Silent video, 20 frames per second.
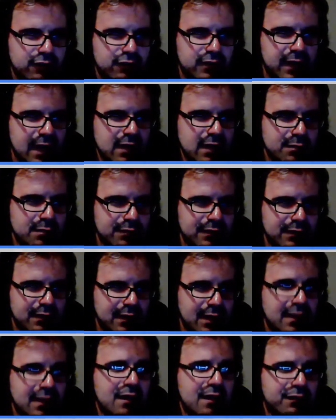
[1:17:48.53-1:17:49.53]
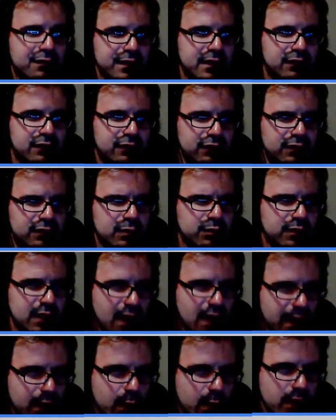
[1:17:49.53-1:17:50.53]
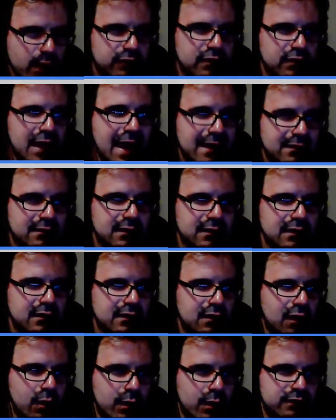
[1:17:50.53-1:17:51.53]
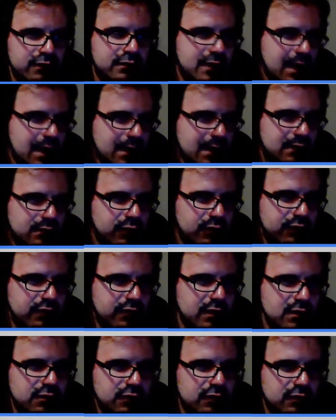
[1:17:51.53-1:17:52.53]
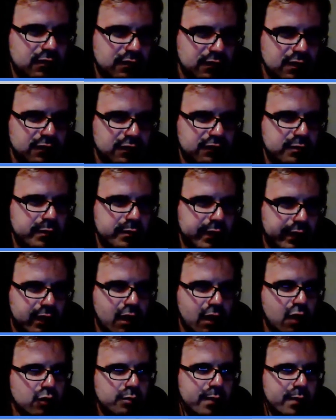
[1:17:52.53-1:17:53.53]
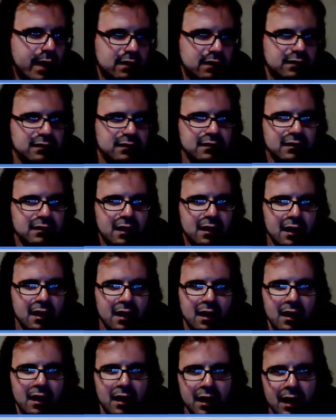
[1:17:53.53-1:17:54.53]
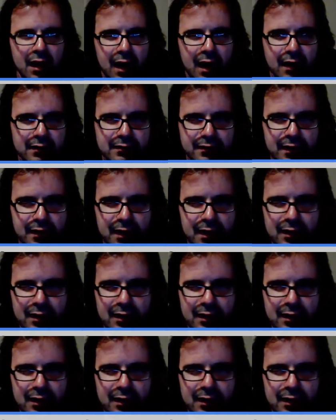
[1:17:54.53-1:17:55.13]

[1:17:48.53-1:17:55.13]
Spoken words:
to get that fixed because it was in iOS and in OS 10 because they use a similar code base. And